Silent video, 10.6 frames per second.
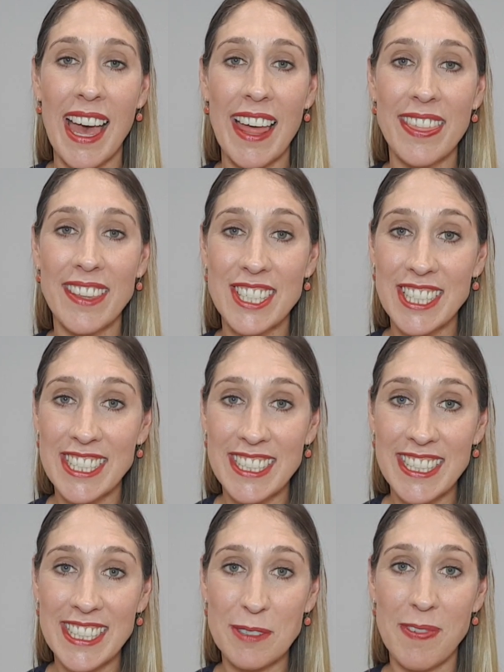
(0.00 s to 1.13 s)
And she did
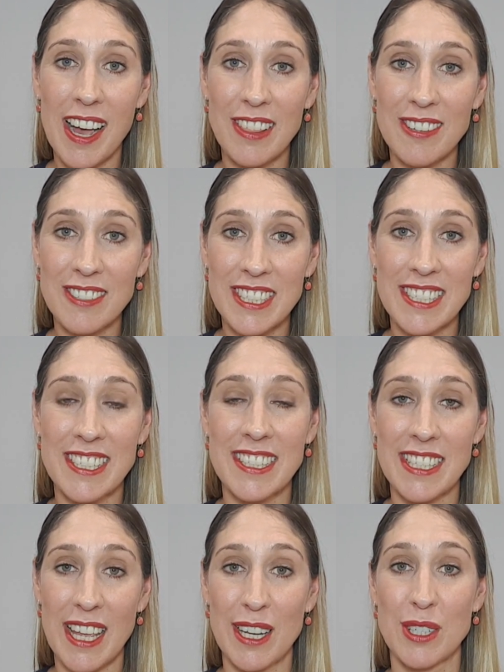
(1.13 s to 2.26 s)
this by long
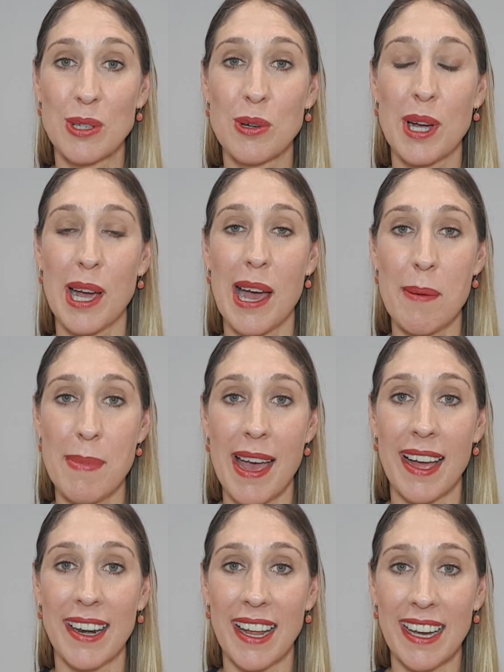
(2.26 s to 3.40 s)
distance, and it took
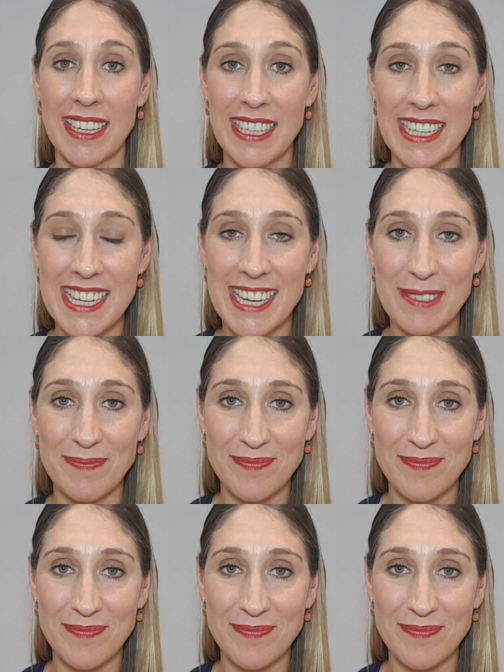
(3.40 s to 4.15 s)
about a year.